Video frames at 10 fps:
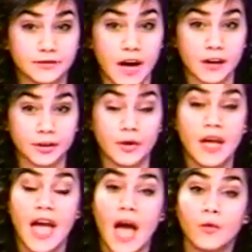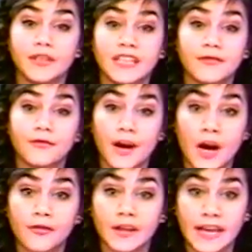value and would need
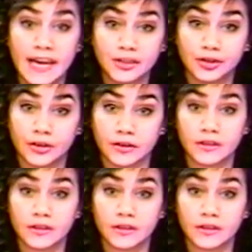verification